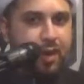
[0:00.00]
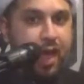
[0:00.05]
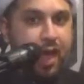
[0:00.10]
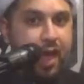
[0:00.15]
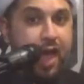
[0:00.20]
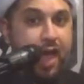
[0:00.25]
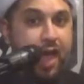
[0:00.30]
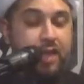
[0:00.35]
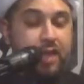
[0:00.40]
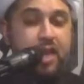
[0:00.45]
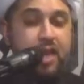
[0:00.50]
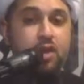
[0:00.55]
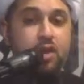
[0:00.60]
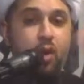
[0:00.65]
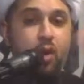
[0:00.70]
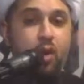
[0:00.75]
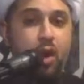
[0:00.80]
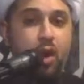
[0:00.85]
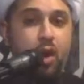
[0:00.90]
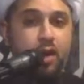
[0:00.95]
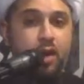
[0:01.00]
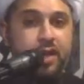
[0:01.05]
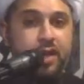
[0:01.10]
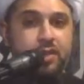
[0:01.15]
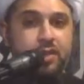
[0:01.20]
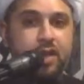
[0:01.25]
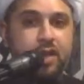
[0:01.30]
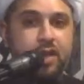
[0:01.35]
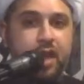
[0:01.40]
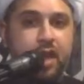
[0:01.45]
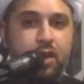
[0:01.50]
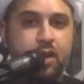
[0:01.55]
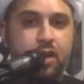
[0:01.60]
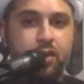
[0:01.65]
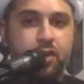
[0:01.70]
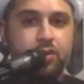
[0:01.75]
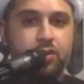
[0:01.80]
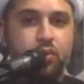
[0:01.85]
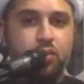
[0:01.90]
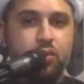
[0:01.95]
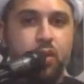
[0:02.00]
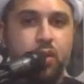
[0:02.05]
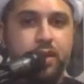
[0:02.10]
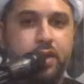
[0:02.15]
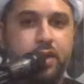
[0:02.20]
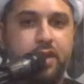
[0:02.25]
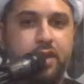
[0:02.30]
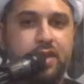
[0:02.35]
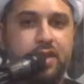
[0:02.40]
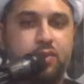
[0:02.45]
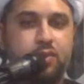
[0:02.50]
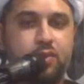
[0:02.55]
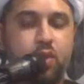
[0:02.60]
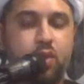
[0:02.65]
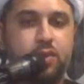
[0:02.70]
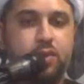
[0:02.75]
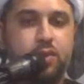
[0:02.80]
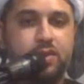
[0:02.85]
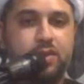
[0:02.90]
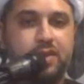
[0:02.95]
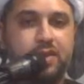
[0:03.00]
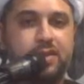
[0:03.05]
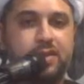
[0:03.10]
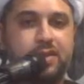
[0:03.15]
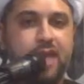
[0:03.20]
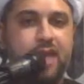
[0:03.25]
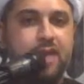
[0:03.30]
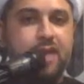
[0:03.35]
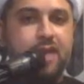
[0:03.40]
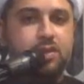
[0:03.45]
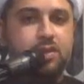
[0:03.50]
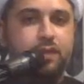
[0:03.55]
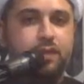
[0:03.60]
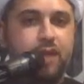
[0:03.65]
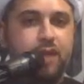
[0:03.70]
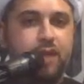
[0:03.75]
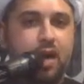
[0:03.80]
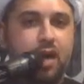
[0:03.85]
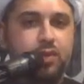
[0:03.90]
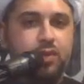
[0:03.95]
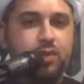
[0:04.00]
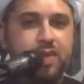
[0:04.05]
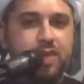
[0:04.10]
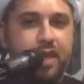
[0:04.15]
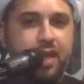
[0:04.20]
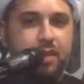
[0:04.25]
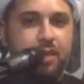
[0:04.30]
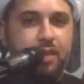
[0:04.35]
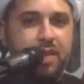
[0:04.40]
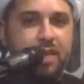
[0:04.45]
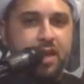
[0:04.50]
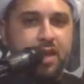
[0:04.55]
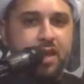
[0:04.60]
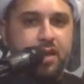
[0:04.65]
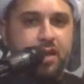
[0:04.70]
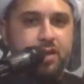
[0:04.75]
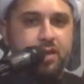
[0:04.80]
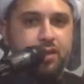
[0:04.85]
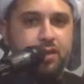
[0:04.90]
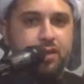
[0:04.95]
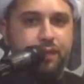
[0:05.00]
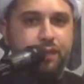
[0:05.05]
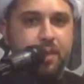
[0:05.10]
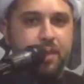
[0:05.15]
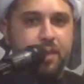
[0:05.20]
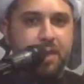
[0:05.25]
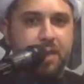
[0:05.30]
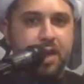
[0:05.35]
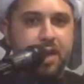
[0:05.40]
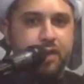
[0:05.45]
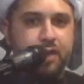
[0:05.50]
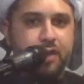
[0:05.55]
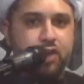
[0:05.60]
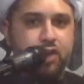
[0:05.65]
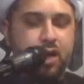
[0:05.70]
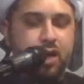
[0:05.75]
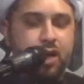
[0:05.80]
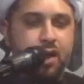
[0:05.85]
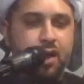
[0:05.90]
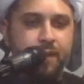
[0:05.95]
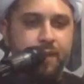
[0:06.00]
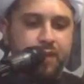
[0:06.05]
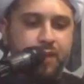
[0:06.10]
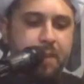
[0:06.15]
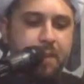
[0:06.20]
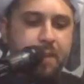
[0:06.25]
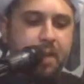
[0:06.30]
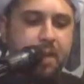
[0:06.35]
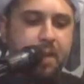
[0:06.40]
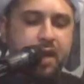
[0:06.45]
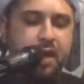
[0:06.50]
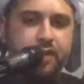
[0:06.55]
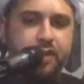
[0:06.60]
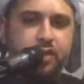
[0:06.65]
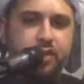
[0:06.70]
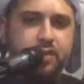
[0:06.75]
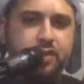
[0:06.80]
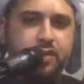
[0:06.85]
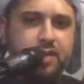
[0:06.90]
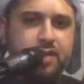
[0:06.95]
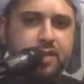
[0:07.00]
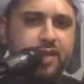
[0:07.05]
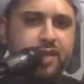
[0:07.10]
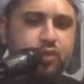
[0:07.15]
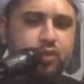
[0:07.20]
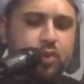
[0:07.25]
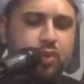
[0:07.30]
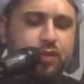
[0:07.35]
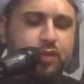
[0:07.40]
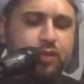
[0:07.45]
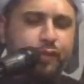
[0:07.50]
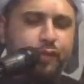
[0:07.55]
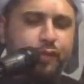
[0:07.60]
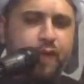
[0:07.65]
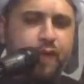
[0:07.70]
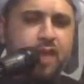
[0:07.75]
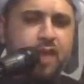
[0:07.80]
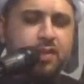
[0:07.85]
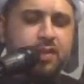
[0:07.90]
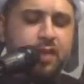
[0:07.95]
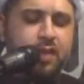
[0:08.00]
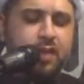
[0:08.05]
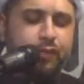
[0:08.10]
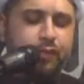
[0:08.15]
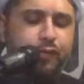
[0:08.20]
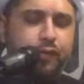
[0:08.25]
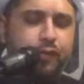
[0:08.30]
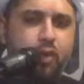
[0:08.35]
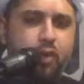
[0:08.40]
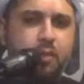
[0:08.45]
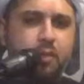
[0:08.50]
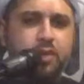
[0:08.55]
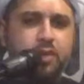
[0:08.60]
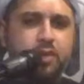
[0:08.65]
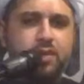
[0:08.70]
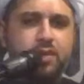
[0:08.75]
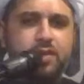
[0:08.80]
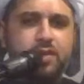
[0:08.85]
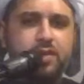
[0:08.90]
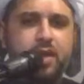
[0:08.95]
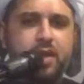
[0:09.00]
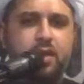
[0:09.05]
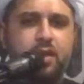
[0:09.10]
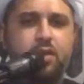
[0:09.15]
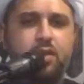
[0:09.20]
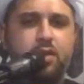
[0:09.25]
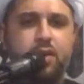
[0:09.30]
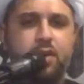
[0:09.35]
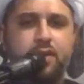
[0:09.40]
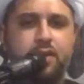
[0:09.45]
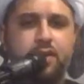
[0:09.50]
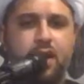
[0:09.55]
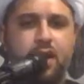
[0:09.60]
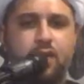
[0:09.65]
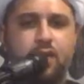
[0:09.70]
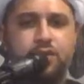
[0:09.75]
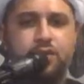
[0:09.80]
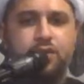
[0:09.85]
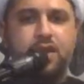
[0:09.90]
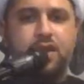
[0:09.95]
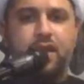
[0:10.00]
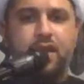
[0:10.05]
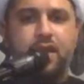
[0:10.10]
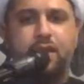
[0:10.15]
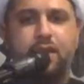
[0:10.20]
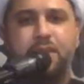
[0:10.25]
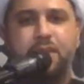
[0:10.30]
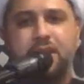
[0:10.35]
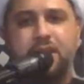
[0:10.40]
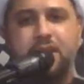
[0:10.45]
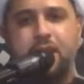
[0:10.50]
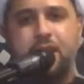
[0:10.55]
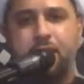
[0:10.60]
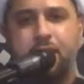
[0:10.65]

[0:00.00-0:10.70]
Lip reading: And in all this chaos, what was the stance of the Hawza Ilmiya and Najaf, the Maraja? The Maraja stance was first and foremost secure the Hawza Ilmiya.